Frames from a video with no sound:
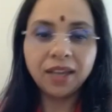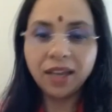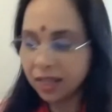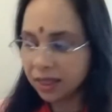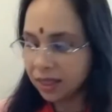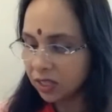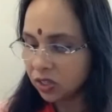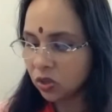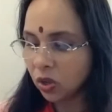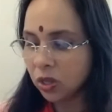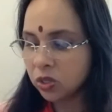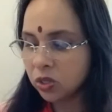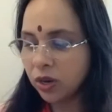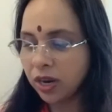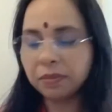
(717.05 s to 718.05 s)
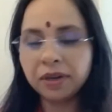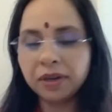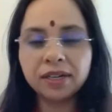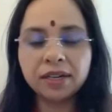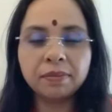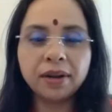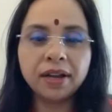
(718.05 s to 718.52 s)
And this is also
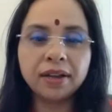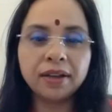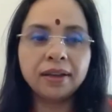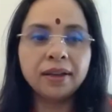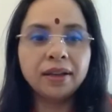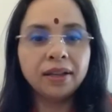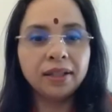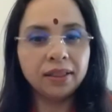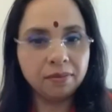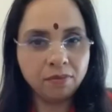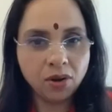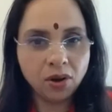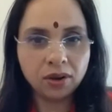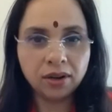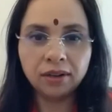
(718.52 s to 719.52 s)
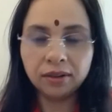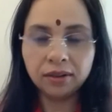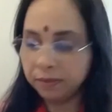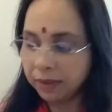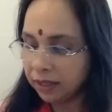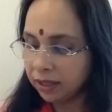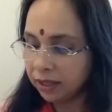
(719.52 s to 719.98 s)
admitted by the model, uh,
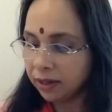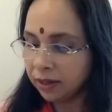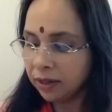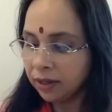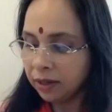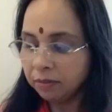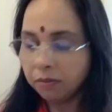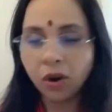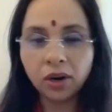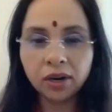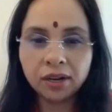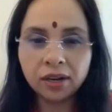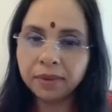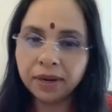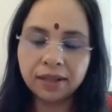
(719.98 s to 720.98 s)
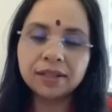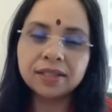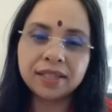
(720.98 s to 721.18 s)
by the modern medical